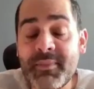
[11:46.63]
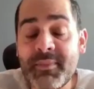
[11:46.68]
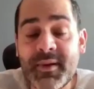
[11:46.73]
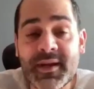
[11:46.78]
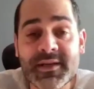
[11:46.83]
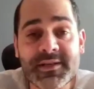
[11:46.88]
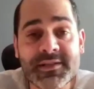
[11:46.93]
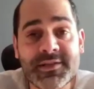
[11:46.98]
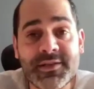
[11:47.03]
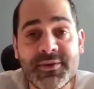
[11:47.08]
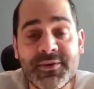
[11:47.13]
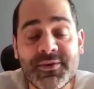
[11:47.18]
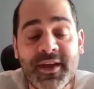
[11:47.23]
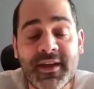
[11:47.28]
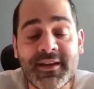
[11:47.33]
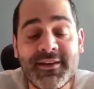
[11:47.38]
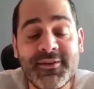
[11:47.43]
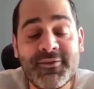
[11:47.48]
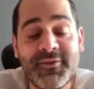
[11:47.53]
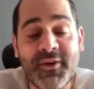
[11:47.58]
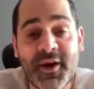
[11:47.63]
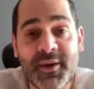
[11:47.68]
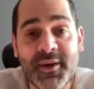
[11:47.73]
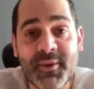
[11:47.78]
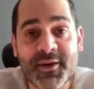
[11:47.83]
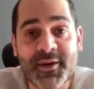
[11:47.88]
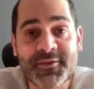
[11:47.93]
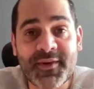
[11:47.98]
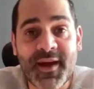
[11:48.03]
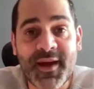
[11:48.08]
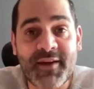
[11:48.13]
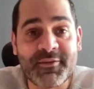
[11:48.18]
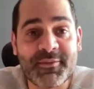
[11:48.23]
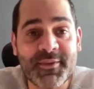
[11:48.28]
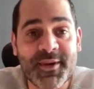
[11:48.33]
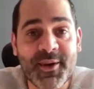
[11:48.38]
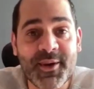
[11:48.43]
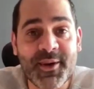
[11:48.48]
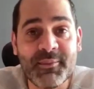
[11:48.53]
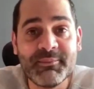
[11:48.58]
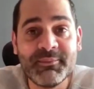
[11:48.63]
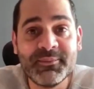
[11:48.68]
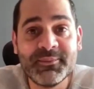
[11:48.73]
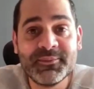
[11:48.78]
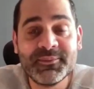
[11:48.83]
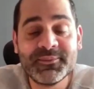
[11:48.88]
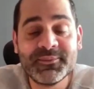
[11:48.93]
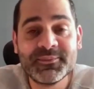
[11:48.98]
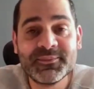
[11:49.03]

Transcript: my pleasure, Sue. Thank you very much for having me on.